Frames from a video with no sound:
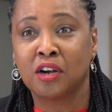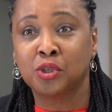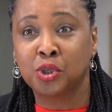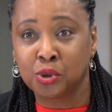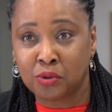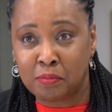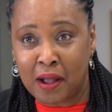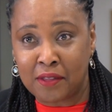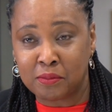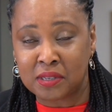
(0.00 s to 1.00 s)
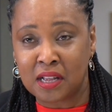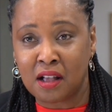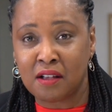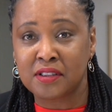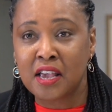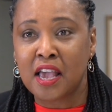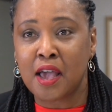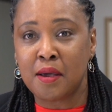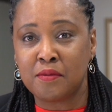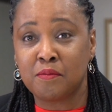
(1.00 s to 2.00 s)
unsure about themselves
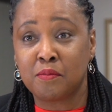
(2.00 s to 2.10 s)
and